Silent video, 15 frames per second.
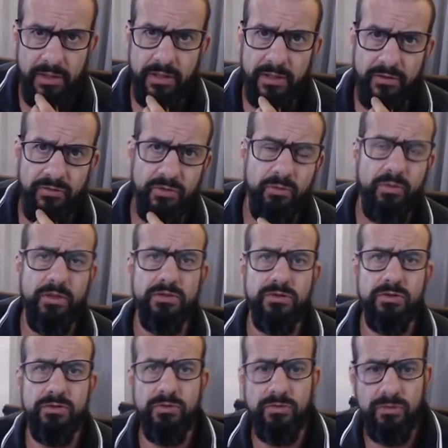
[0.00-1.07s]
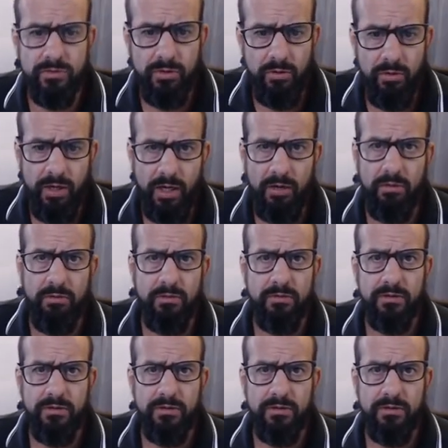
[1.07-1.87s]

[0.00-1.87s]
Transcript: If you want to know how